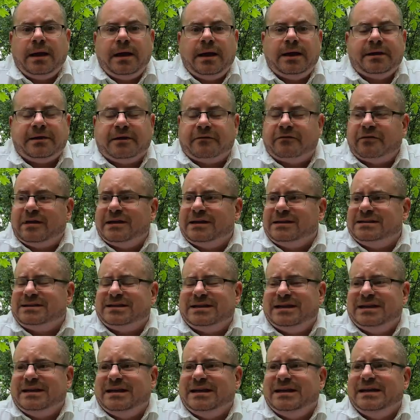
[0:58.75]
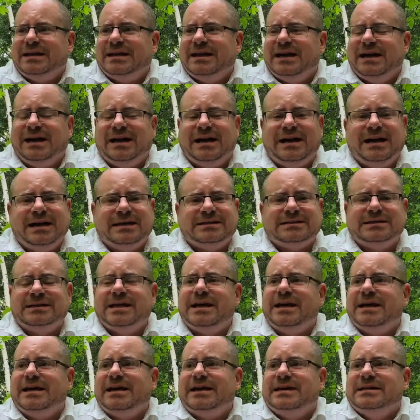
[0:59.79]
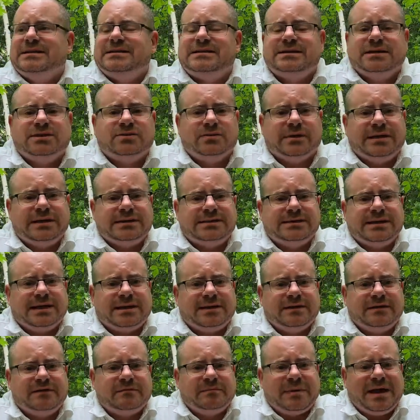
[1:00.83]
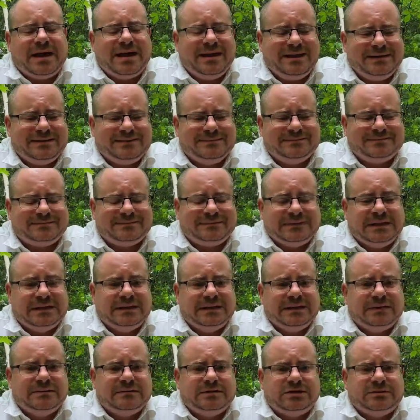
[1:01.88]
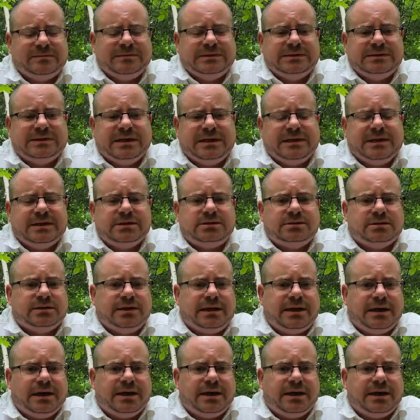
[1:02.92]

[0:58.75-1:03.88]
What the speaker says: Hey there, friendlies. Today is the 22nd of May, which means that yesterday